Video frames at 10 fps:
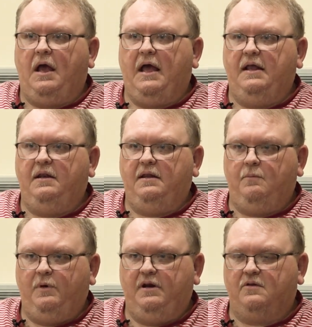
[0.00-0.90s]
and then
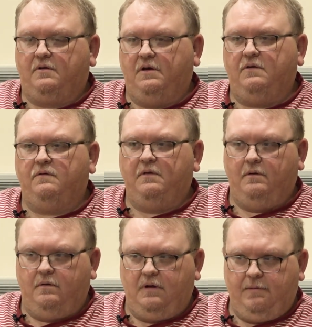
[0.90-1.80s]
we discuss it
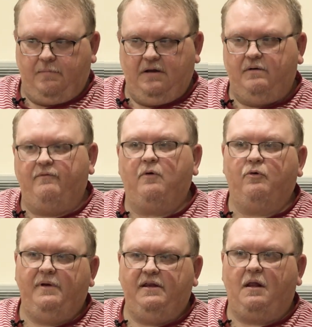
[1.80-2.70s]
and make the
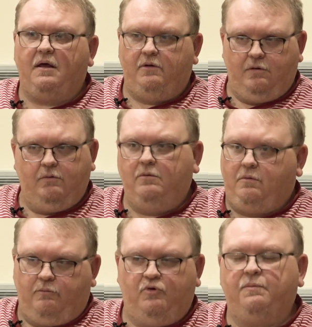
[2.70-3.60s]
vote again like
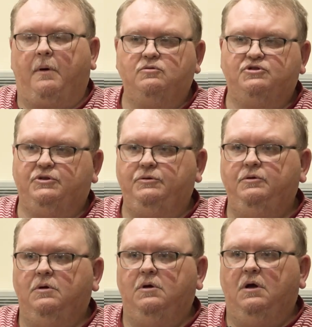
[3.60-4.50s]
we're supposed
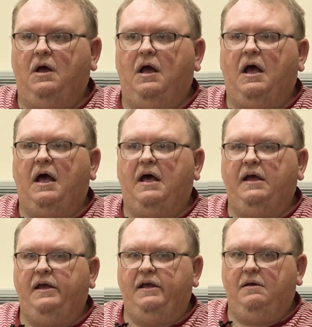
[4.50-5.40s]
to.
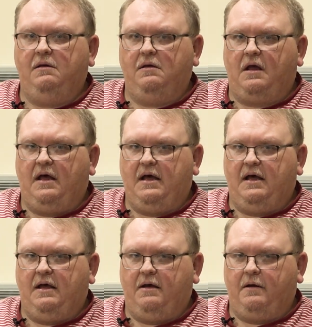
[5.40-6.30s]
And
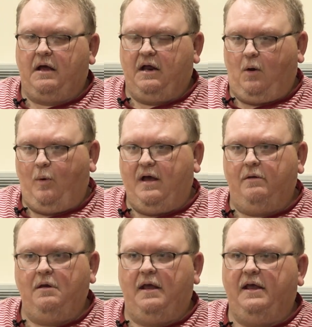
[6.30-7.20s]
I go
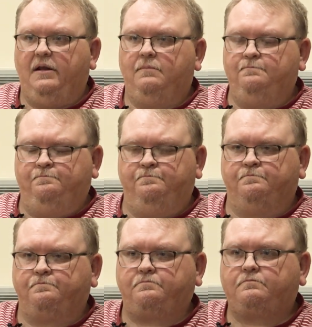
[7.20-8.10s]
out
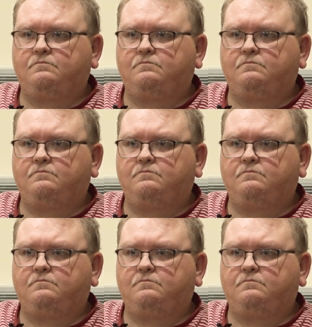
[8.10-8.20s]
and